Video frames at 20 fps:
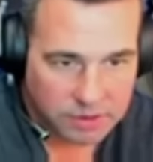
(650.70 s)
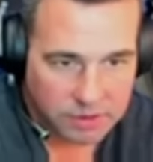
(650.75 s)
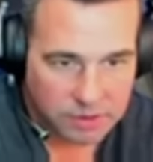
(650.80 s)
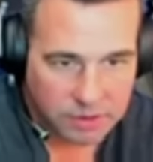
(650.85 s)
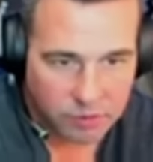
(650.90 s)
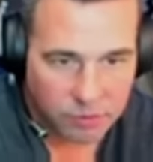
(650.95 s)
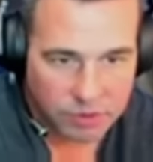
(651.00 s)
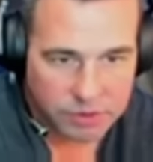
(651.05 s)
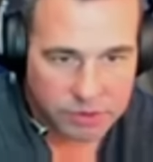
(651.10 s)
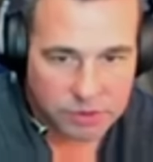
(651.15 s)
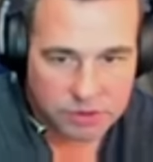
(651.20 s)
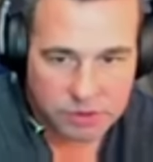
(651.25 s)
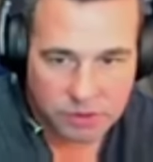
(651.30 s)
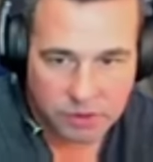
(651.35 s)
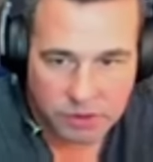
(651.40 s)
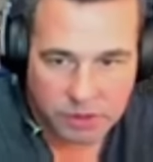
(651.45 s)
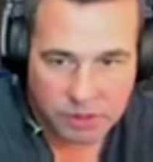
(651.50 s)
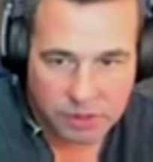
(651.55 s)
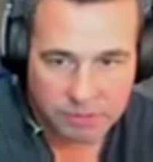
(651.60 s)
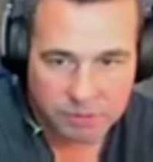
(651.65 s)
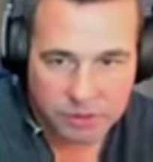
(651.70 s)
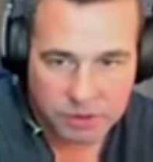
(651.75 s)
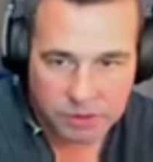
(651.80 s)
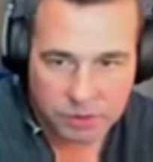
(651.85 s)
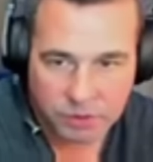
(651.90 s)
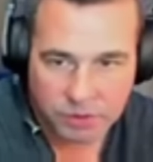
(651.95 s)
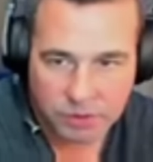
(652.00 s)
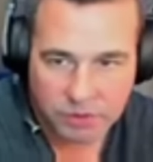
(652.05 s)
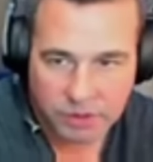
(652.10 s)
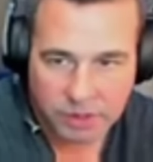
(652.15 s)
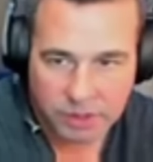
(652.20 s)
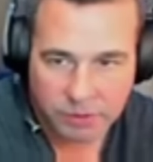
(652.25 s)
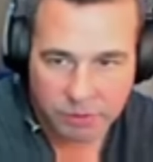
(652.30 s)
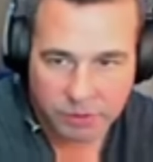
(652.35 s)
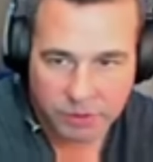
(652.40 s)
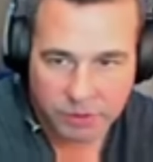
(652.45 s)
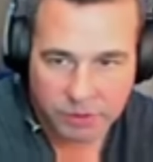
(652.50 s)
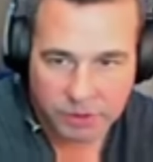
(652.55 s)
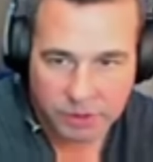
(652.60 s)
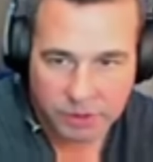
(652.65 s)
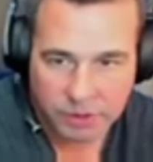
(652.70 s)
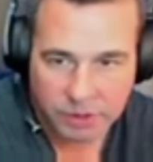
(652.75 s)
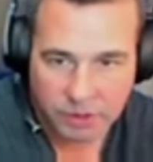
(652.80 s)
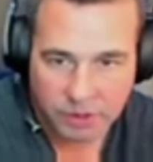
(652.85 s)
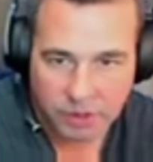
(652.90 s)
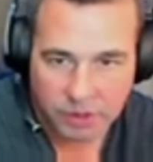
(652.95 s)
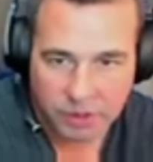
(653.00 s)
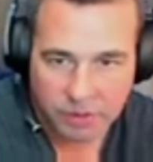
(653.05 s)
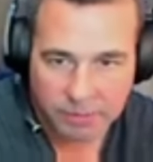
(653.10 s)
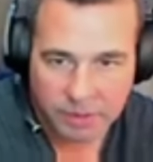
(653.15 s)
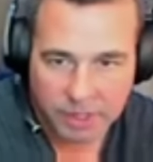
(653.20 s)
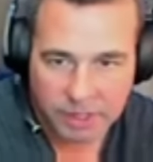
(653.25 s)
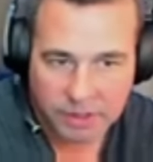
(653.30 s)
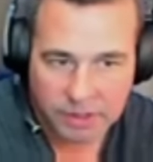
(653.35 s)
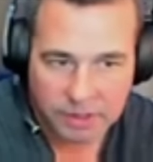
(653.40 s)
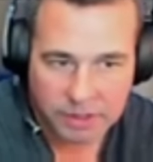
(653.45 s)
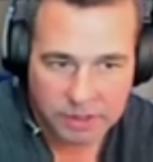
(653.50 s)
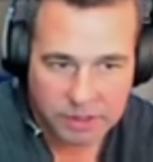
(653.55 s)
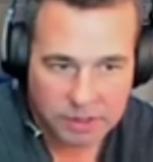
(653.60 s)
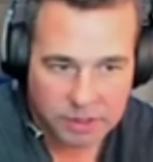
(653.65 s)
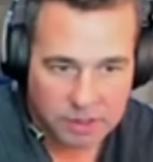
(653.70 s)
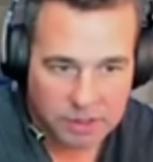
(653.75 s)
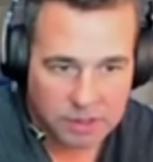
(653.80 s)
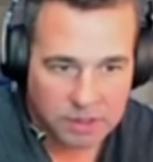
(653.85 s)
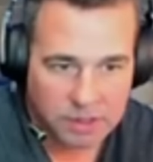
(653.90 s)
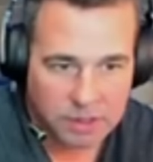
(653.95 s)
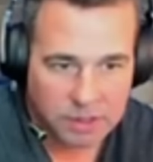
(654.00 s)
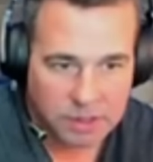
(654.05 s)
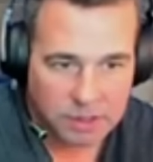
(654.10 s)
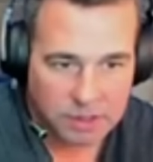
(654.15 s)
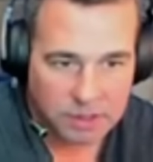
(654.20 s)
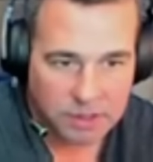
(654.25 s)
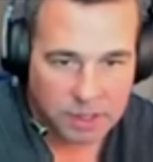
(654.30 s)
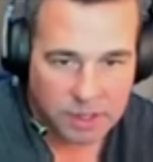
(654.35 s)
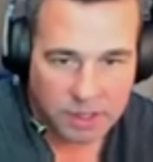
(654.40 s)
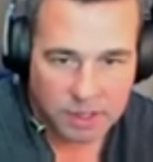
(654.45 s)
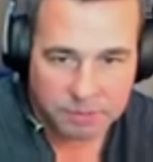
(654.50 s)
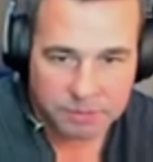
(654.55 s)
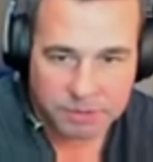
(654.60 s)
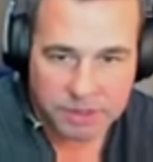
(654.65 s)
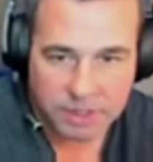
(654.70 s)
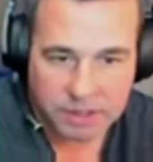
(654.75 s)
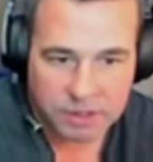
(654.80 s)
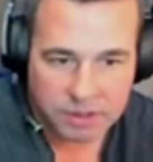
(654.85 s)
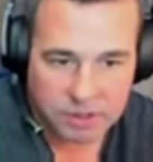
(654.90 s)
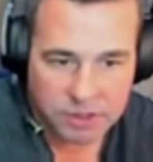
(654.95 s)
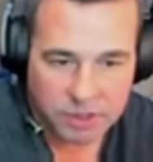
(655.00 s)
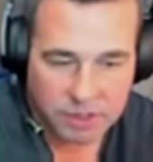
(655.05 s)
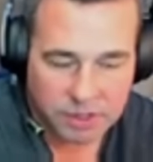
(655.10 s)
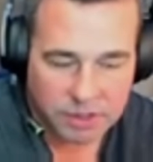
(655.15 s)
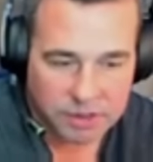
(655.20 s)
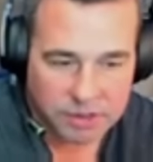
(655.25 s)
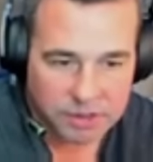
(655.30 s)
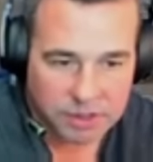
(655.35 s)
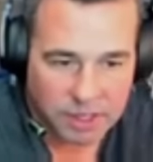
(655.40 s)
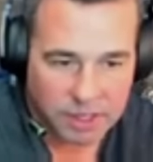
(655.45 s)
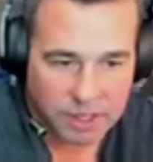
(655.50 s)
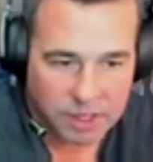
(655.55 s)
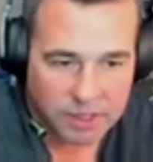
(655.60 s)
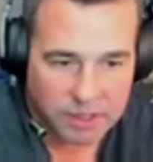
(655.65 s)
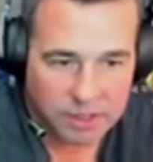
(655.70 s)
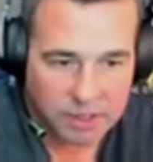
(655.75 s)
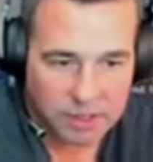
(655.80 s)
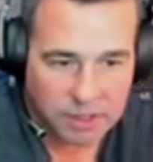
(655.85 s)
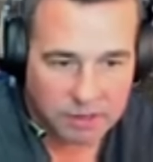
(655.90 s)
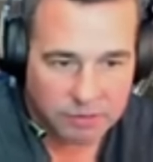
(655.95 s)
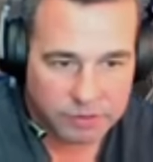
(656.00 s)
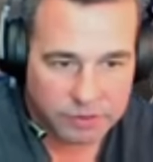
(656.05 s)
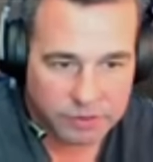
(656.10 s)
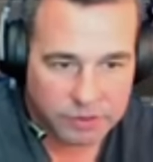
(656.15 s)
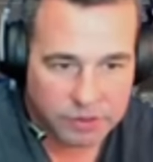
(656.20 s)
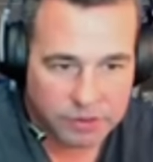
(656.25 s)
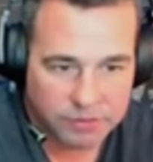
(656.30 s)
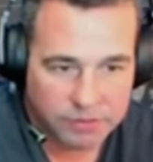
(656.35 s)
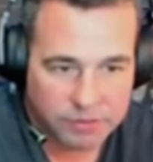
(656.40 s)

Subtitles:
Once you start up too, it will automatically take the chucks and the covers off.